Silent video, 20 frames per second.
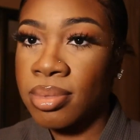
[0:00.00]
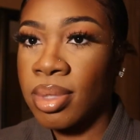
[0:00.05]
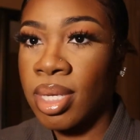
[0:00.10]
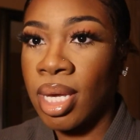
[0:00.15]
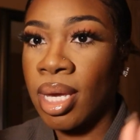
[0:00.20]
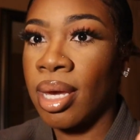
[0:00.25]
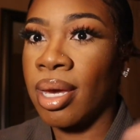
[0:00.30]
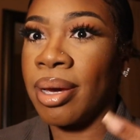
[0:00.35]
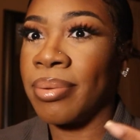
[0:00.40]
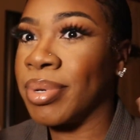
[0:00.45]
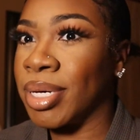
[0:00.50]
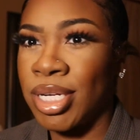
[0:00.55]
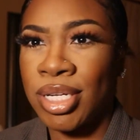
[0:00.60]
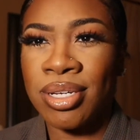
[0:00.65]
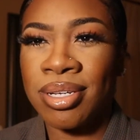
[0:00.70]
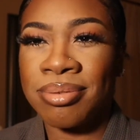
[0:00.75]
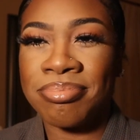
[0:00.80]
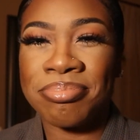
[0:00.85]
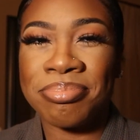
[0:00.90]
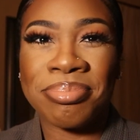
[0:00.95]
yeah, I'm
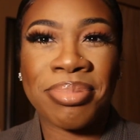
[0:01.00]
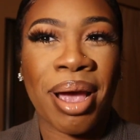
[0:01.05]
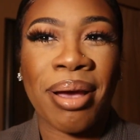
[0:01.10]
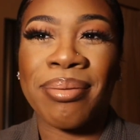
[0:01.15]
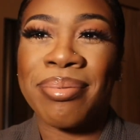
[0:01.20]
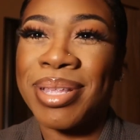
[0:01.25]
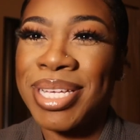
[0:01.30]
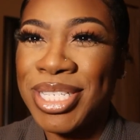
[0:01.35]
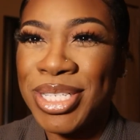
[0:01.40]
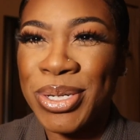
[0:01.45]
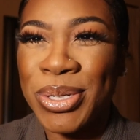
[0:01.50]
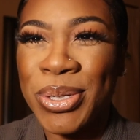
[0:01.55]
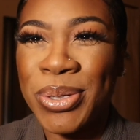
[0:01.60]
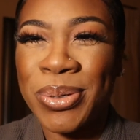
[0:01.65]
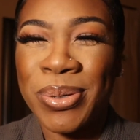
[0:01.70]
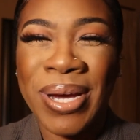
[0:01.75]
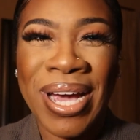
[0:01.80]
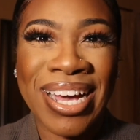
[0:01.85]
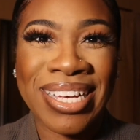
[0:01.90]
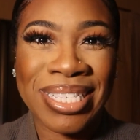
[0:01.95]
gonna probably show
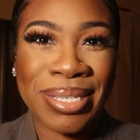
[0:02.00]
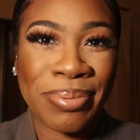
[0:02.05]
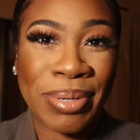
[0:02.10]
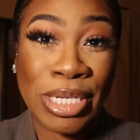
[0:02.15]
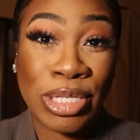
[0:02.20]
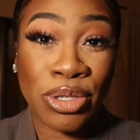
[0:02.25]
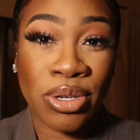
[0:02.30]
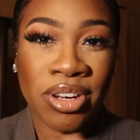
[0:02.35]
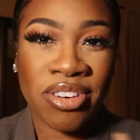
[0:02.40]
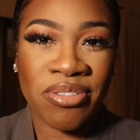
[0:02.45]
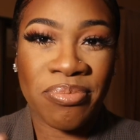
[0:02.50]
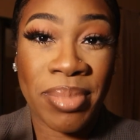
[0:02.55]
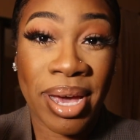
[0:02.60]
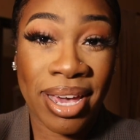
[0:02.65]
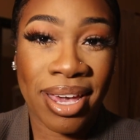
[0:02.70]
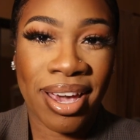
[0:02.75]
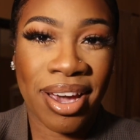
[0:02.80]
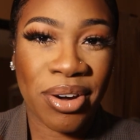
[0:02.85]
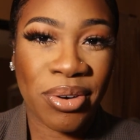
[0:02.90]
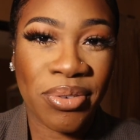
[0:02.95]
you guys a picture of
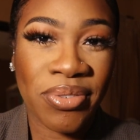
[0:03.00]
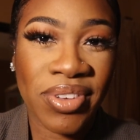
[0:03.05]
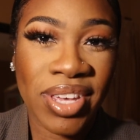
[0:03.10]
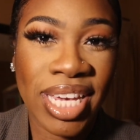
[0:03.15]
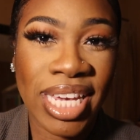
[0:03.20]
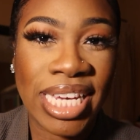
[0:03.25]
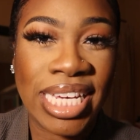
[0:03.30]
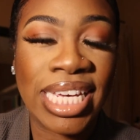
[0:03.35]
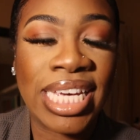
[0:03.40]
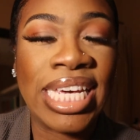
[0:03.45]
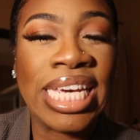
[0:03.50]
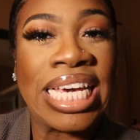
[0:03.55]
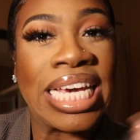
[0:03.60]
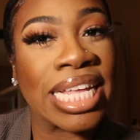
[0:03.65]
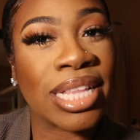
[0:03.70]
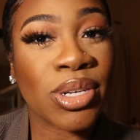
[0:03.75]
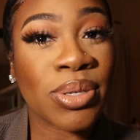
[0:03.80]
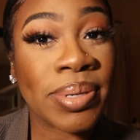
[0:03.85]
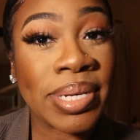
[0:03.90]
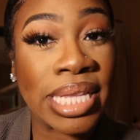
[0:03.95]
my outfit
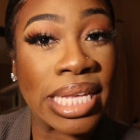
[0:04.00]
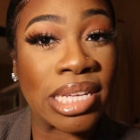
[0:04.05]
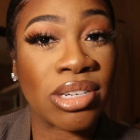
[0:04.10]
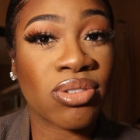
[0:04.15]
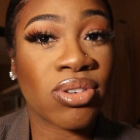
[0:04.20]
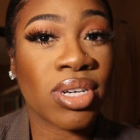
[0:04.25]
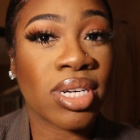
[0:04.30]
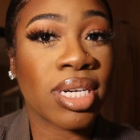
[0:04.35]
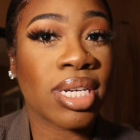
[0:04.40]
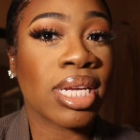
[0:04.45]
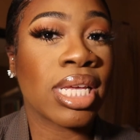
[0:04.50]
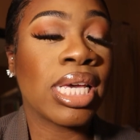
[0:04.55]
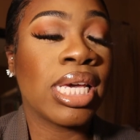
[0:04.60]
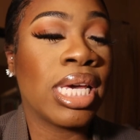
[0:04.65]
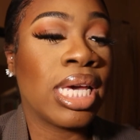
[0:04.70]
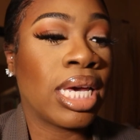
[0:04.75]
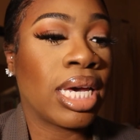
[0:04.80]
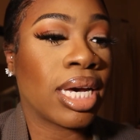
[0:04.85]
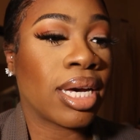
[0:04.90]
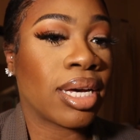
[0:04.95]
a little bit later on,
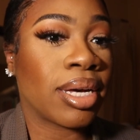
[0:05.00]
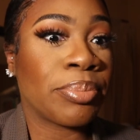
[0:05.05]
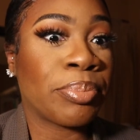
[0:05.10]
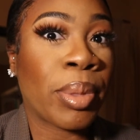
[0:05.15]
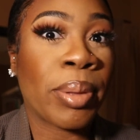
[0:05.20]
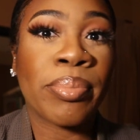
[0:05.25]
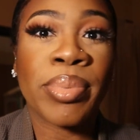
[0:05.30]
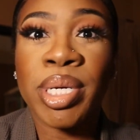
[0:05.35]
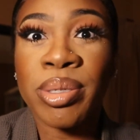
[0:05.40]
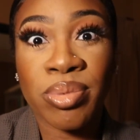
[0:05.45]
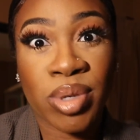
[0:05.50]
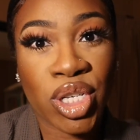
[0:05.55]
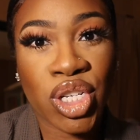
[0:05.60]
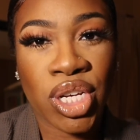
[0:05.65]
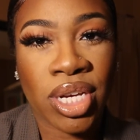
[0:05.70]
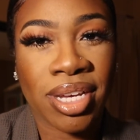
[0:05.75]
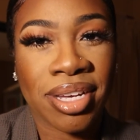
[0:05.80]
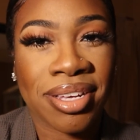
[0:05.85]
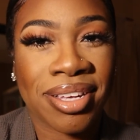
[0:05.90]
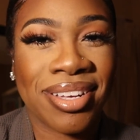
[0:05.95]
but I'm
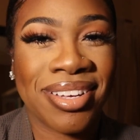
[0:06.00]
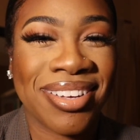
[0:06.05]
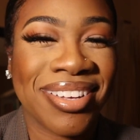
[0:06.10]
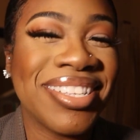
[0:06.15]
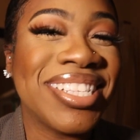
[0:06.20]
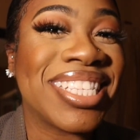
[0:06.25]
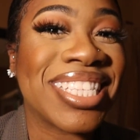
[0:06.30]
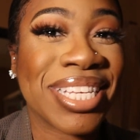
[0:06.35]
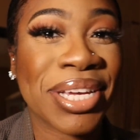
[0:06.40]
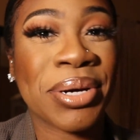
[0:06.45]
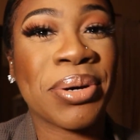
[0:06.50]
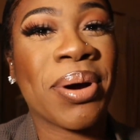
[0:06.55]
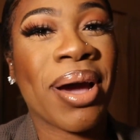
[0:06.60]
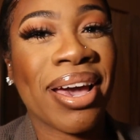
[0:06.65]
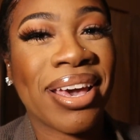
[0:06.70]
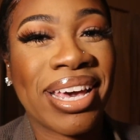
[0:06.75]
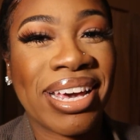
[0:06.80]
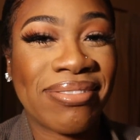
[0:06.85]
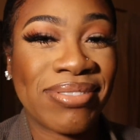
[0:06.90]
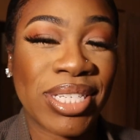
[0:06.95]
rushing, so
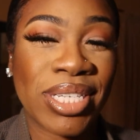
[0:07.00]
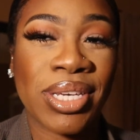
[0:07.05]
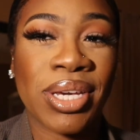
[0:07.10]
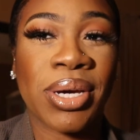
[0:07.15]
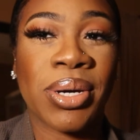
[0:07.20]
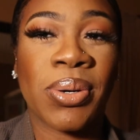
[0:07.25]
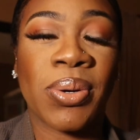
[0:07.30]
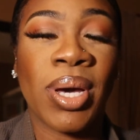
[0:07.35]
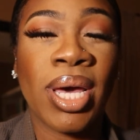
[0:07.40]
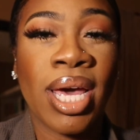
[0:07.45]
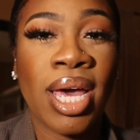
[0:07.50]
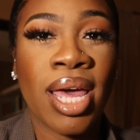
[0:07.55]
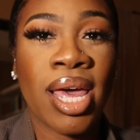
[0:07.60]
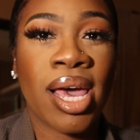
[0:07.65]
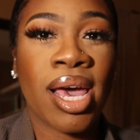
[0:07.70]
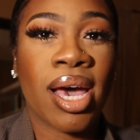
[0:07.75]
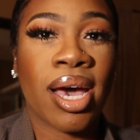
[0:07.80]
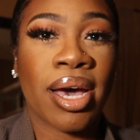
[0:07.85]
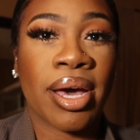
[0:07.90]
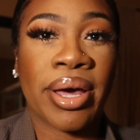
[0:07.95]
I have to go.
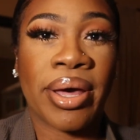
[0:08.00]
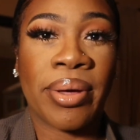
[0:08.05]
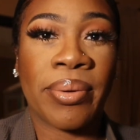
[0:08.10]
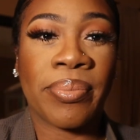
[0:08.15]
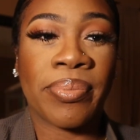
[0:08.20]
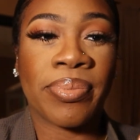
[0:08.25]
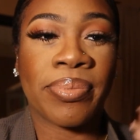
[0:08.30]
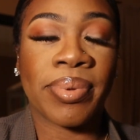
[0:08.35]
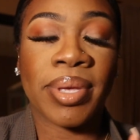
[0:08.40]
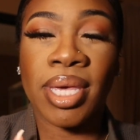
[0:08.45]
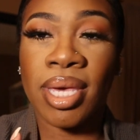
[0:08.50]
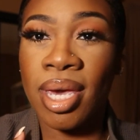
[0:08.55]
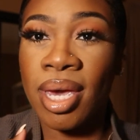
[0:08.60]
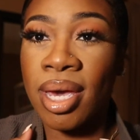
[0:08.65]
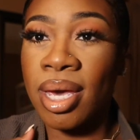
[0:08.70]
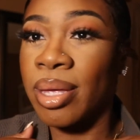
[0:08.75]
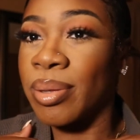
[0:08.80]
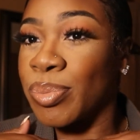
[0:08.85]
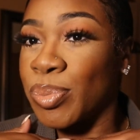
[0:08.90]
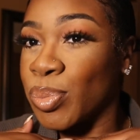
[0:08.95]
But
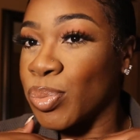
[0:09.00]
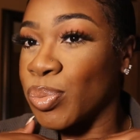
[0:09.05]
yeah,